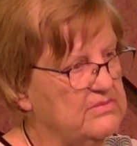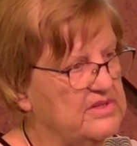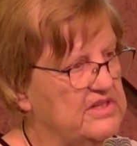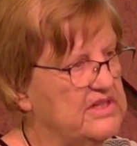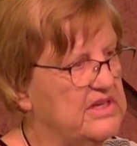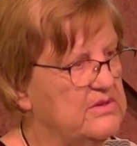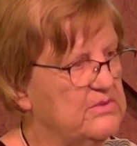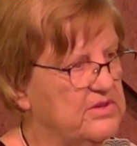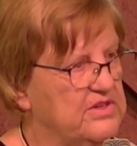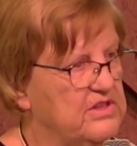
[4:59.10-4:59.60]

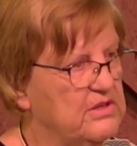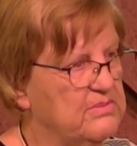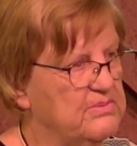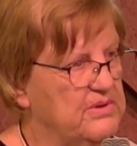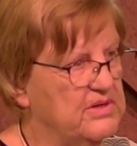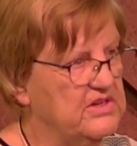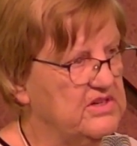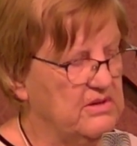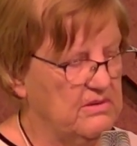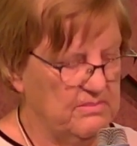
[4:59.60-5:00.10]
and with a
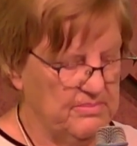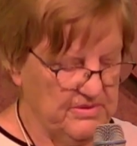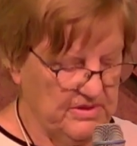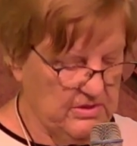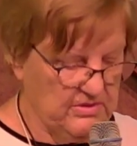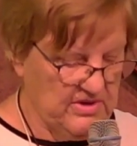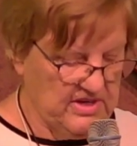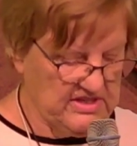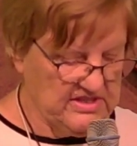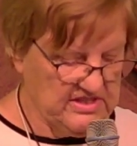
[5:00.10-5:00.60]

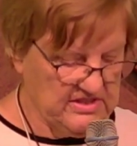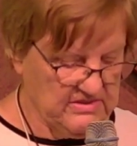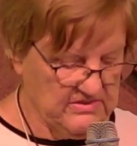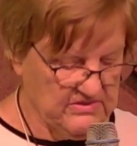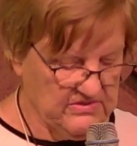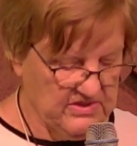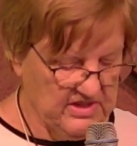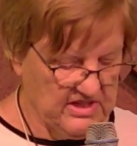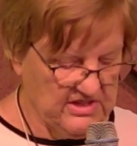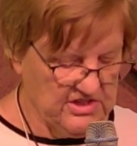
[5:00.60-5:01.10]

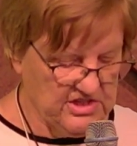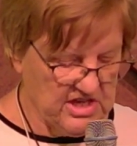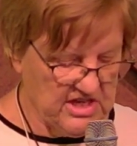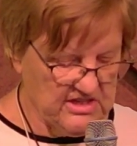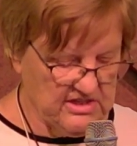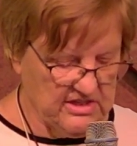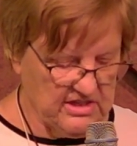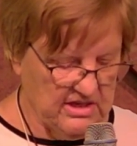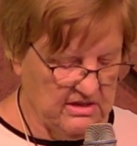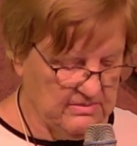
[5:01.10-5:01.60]
progressive
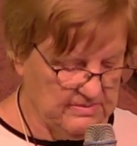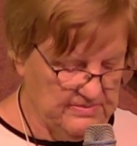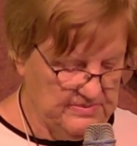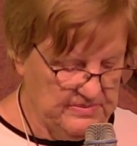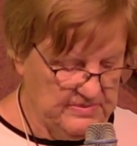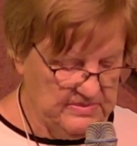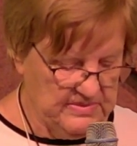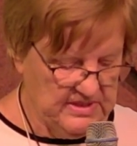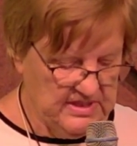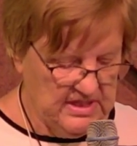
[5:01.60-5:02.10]
agenda.
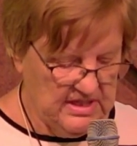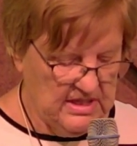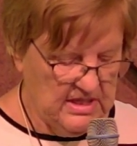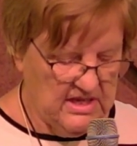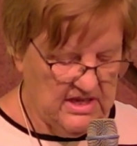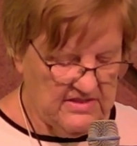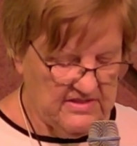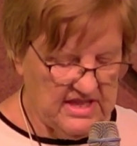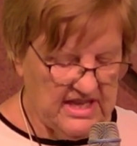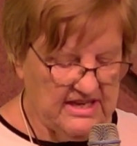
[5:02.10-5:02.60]

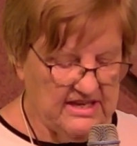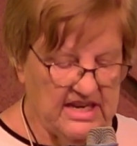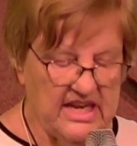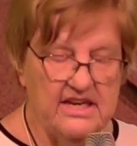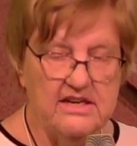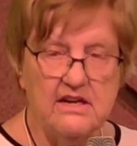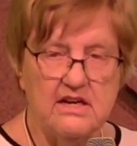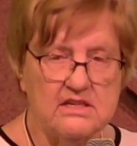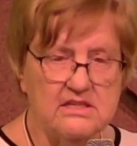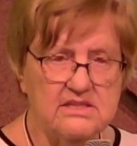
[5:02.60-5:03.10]
They
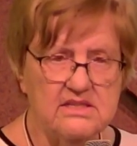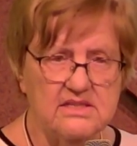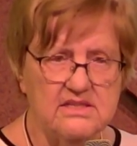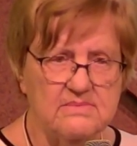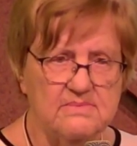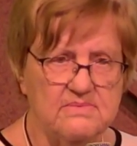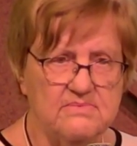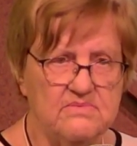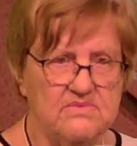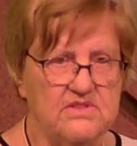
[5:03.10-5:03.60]
need us,
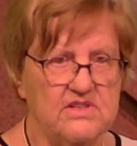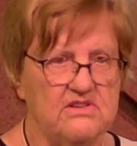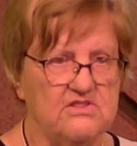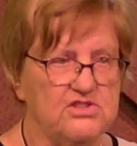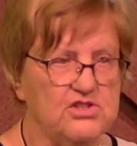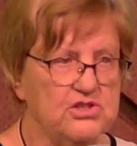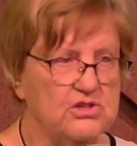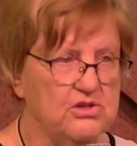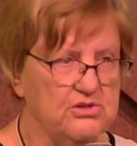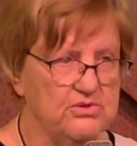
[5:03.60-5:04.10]
Their
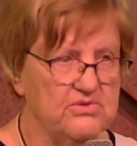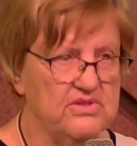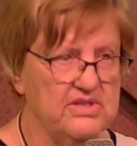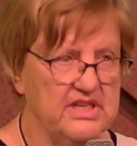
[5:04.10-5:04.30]
children